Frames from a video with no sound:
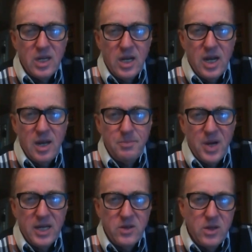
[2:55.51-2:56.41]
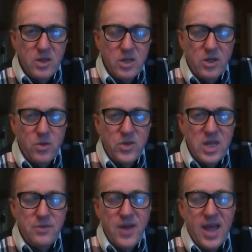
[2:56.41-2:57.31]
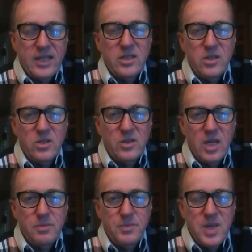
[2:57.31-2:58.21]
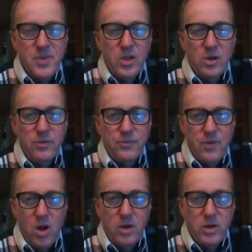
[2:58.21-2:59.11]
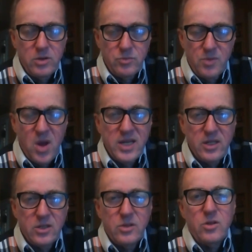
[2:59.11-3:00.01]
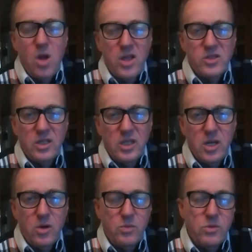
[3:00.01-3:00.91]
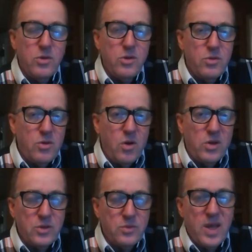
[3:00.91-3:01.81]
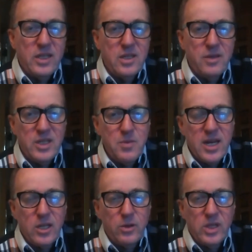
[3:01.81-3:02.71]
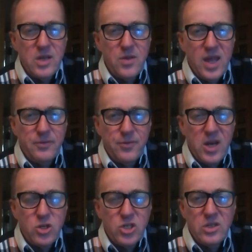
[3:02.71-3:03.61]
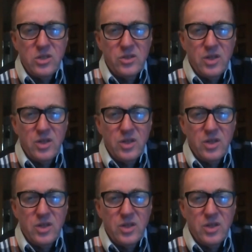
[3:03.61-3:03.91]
But the fact is that people are reminded constantly, or at least relatively regularly, that French is